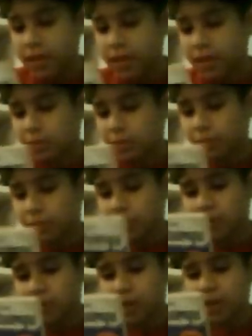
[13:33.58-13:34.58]
this
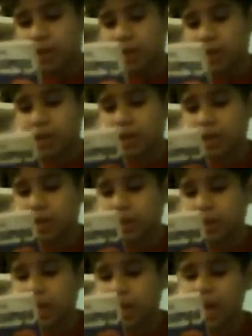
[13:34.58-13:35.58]
book
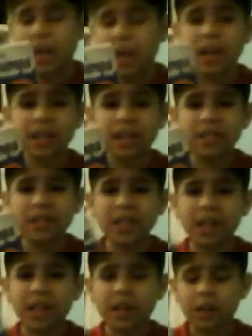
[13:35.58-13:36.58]
it's like